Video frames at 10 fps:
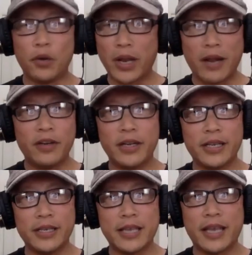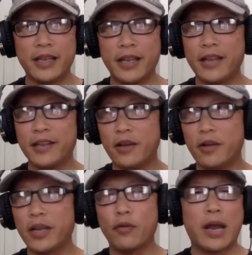but whatever it is. And and
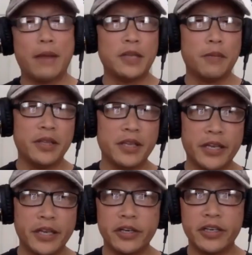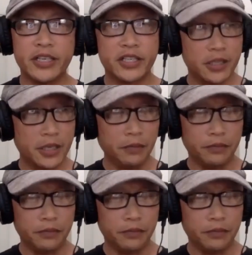don't get wrapped up in the gear initially.